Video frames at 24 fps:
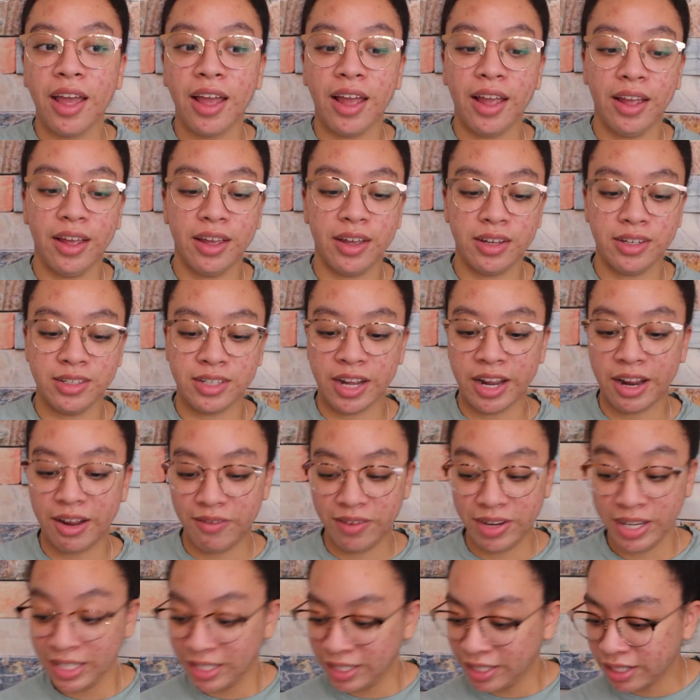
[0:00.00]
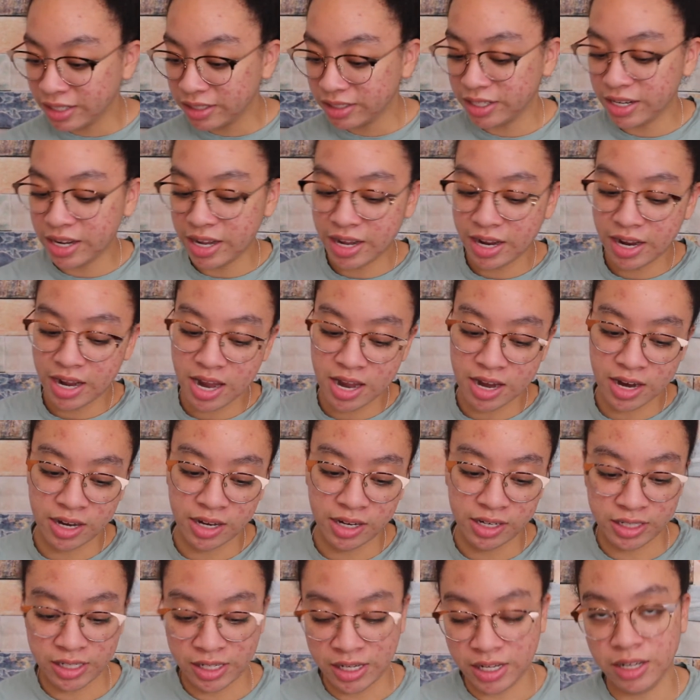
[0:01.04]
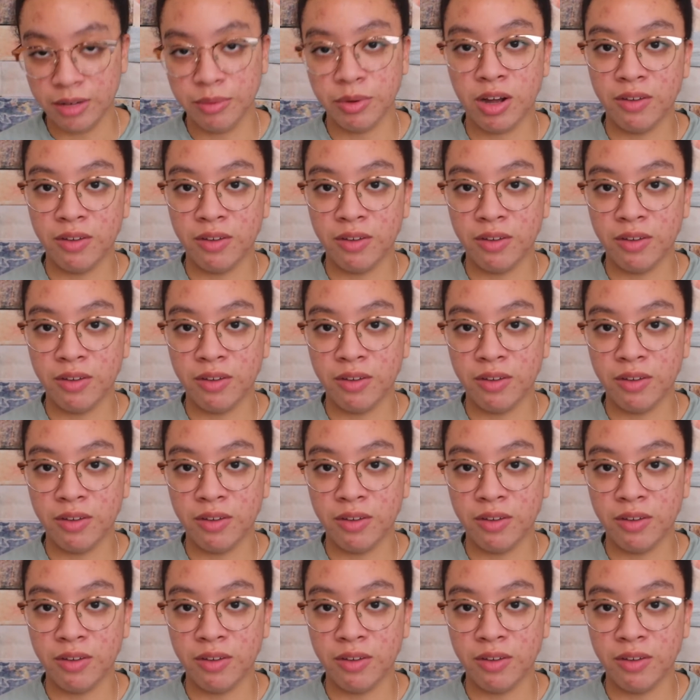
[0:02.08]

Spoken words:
and I haven't eaten yet today, and I need to eat